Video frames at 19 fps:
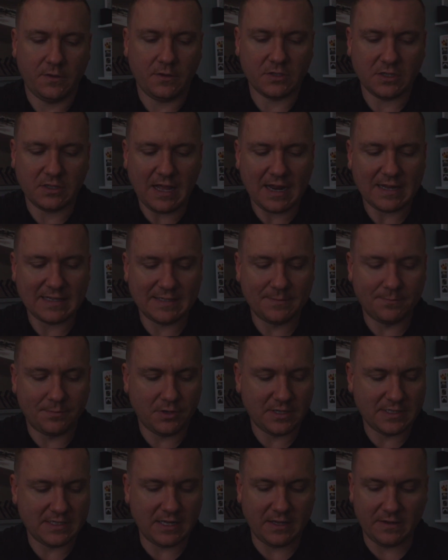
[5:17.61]
There's a lot of
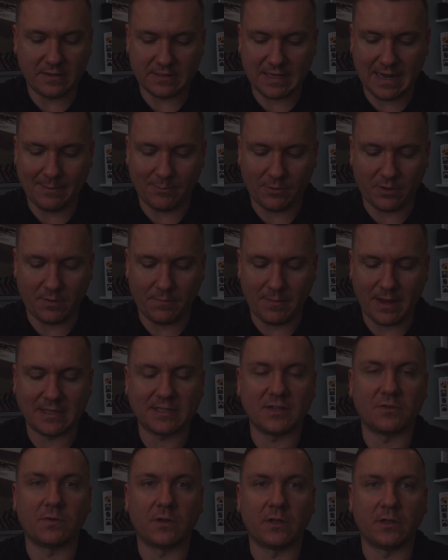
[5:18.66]
simplicity in this camera that
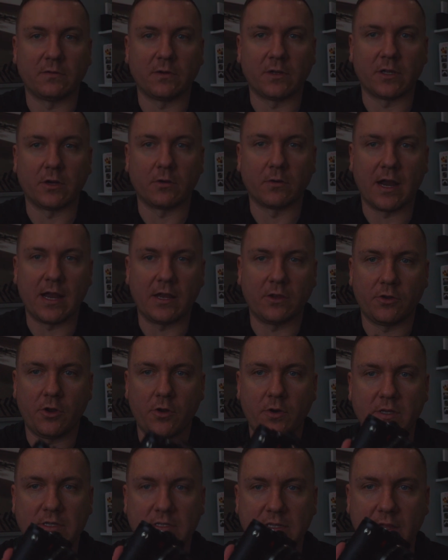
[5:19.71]
makes it really, really great. You'll
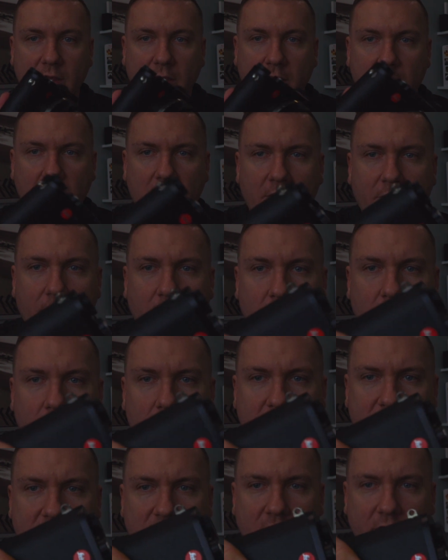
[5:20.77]
notice the
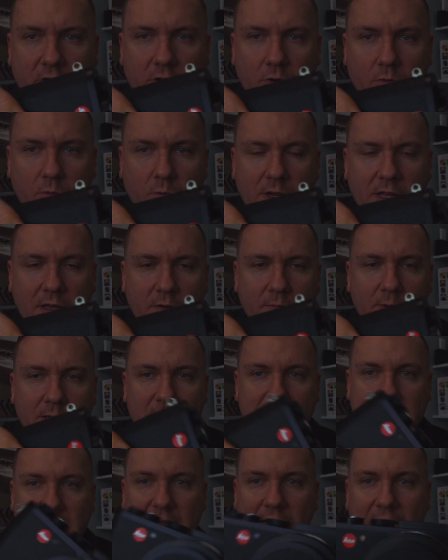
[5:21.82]
hooks on it are really,
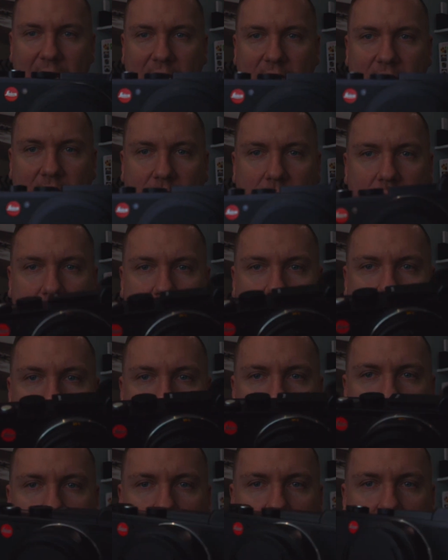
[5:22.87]
really tiny, and
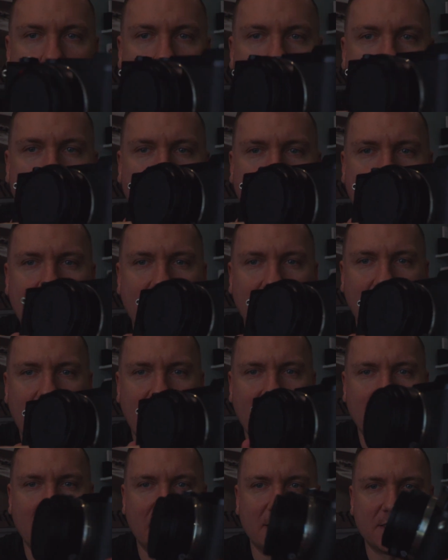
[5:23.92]
the way that
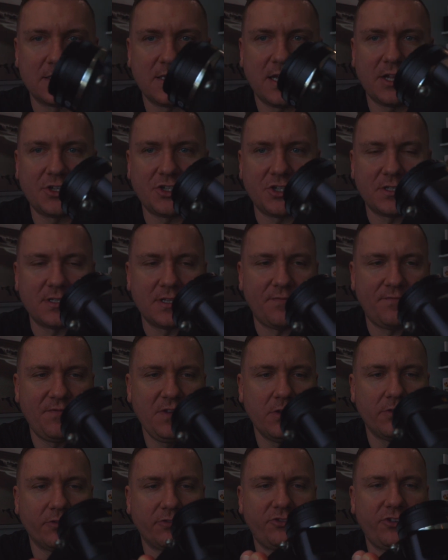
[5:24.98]
Leica does touches, it
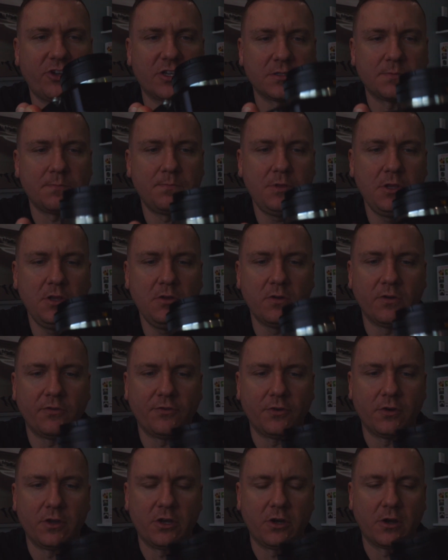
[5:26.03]
feels just
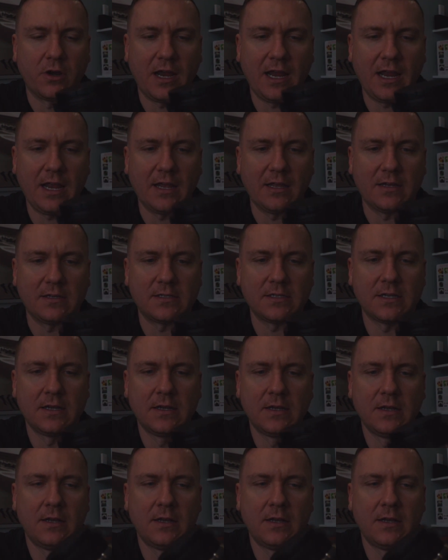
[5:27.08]
beautiful in your hand.